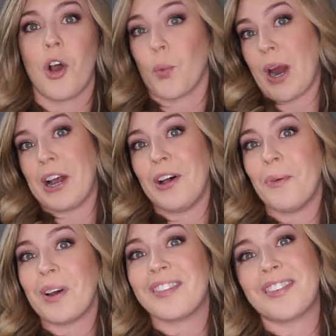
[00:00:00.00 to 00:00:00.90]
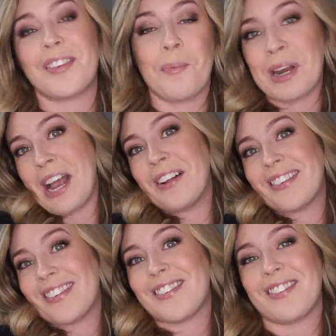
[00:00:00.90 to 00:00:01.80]
a rail with somebody
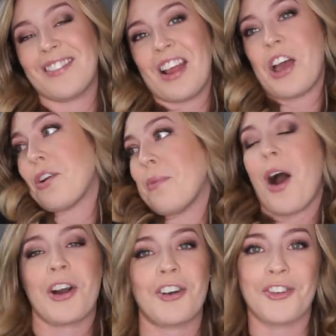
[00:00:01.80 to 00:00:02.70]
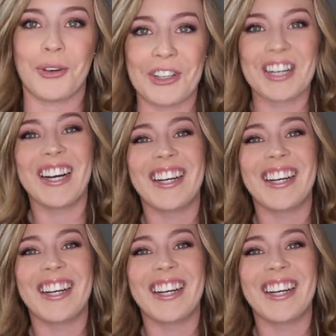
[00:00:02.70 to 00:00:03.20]
else on our shoulder.